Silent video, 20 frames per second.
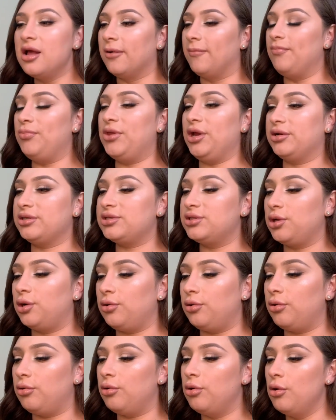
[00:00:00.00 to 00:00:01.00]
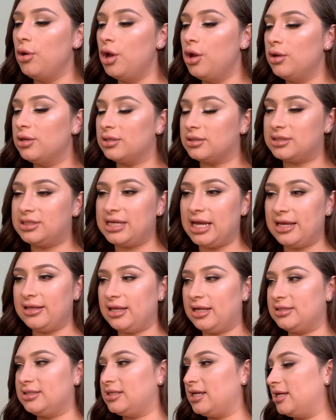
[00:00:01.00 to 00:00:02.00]
There's no day
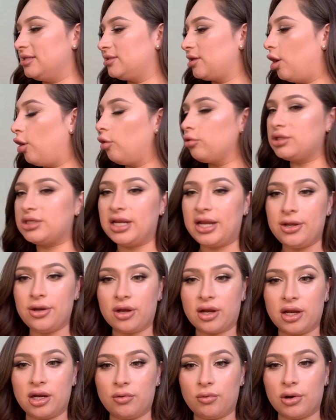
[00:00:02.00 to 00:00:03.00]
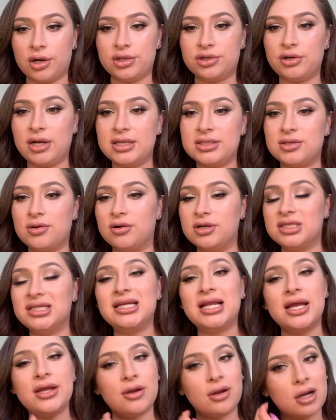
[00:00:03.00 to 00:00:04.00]
that says, oh, today you're gonna wear a dress, or
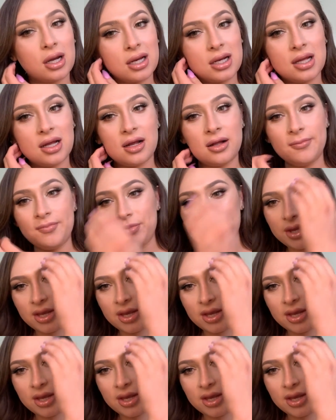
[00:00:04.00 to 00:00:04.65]
today you're gonna